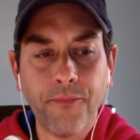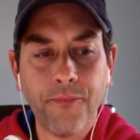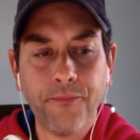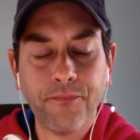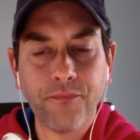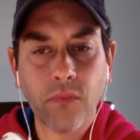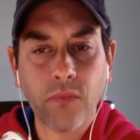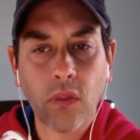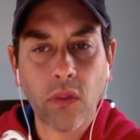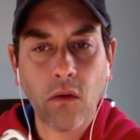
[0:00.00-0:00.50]

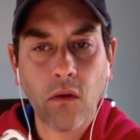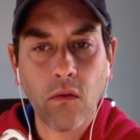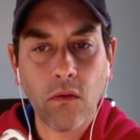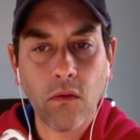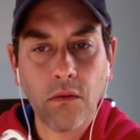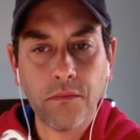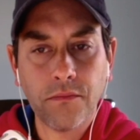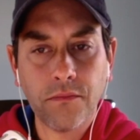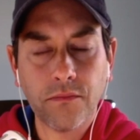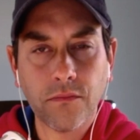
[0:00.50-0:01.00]

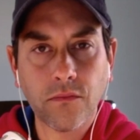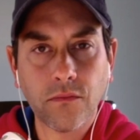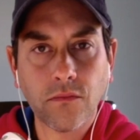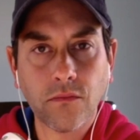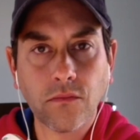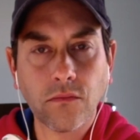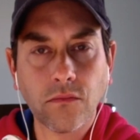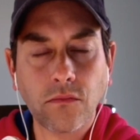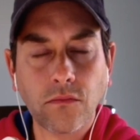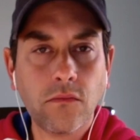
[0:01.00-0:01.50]

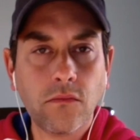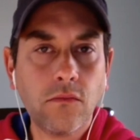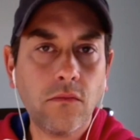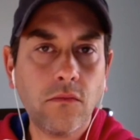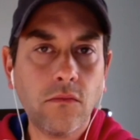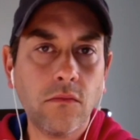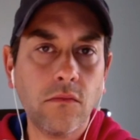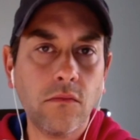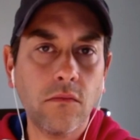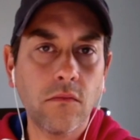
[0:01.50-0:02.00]

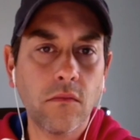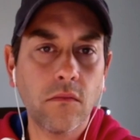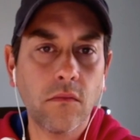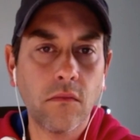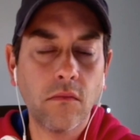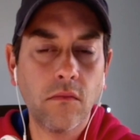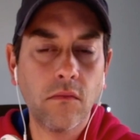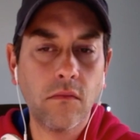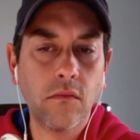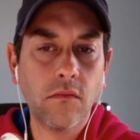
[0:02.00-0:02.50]

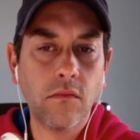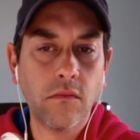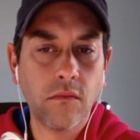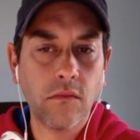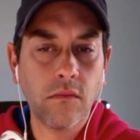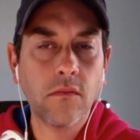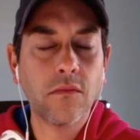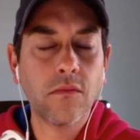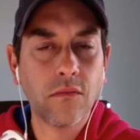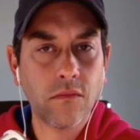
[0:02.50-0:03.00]

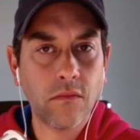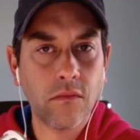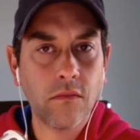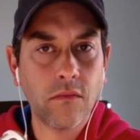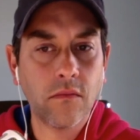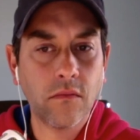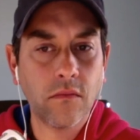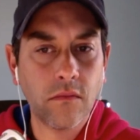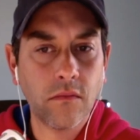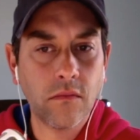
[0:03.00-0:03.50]

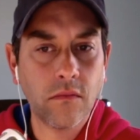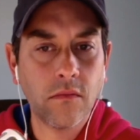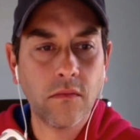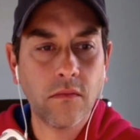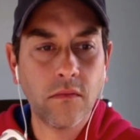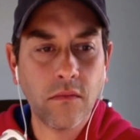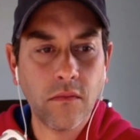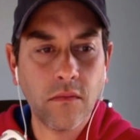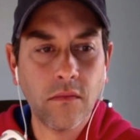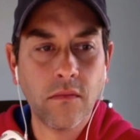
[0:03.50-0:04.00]

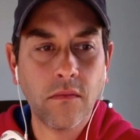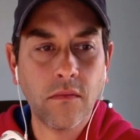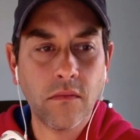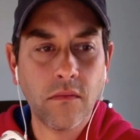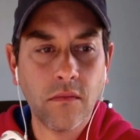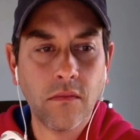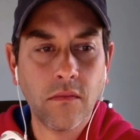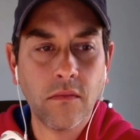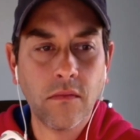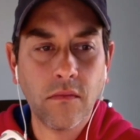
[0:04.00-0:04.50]

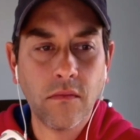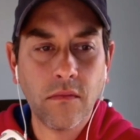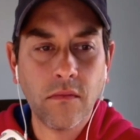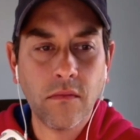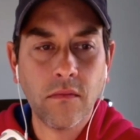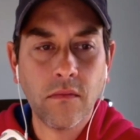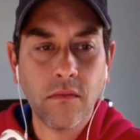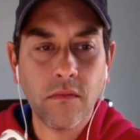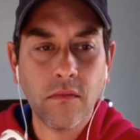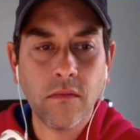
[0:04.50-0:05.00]

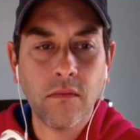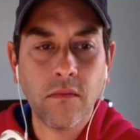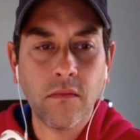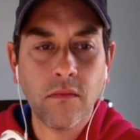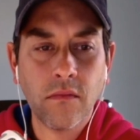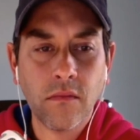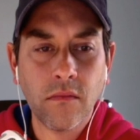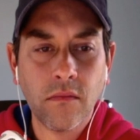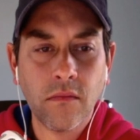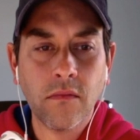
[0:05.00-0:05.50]

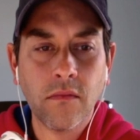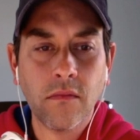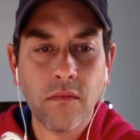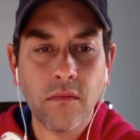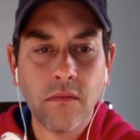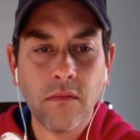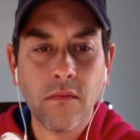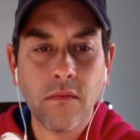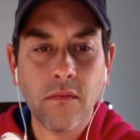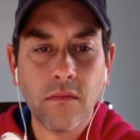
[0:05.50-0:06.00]

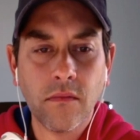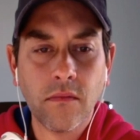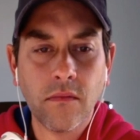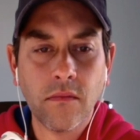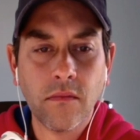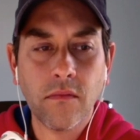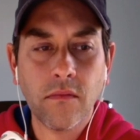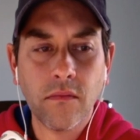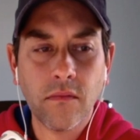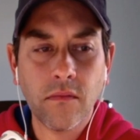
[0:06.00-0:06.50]

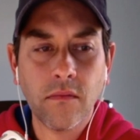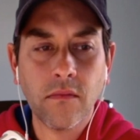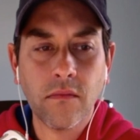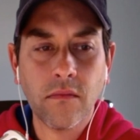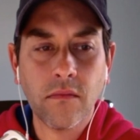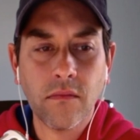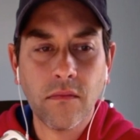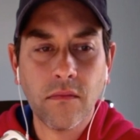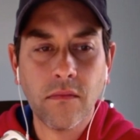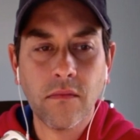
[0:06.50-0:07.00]

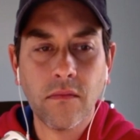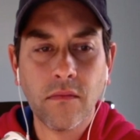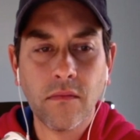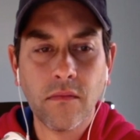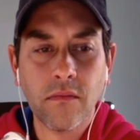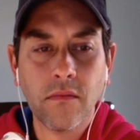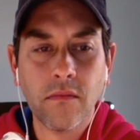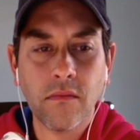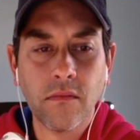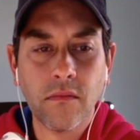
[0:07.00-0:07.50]

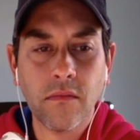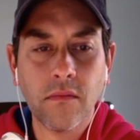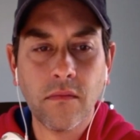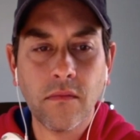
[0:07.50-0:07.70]
The person shown says nothing.